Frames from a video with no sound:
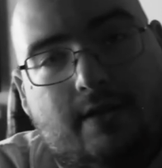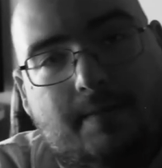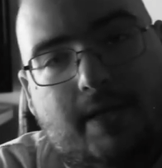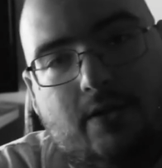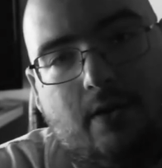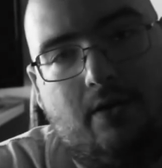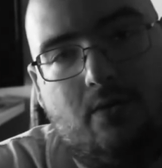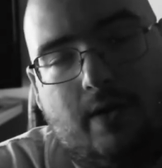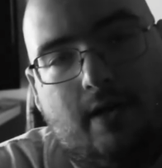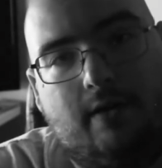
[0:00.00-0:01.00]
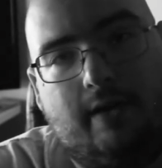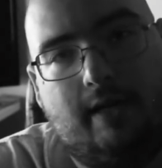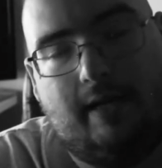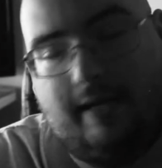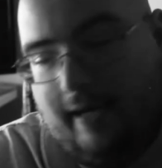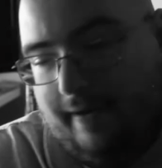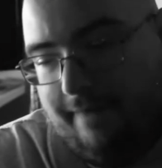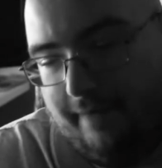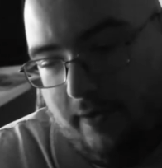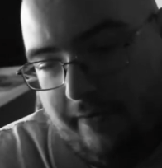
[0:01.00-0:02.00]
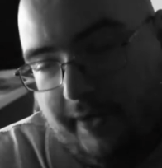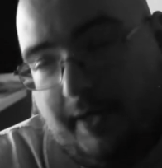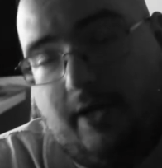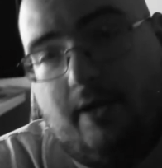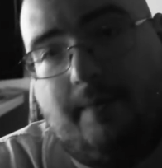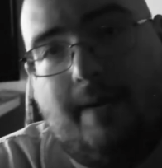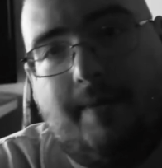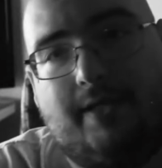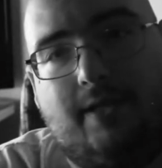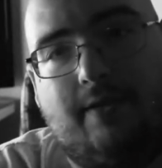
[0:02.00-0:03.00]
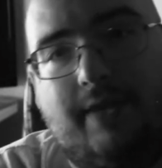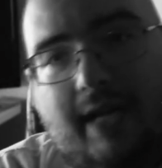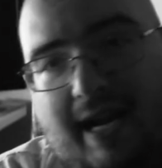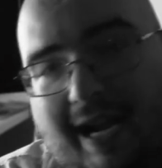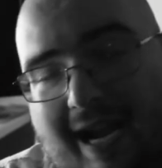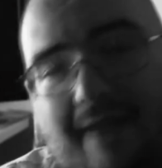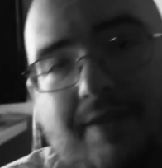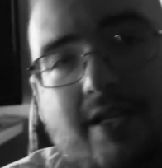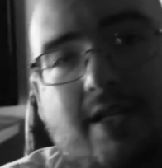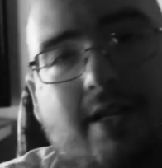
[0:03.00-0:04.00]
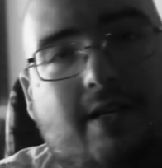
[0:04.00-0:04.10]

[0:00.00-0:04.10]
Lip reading: is to make sure I do well. And like, I feel very good about myself that I haven't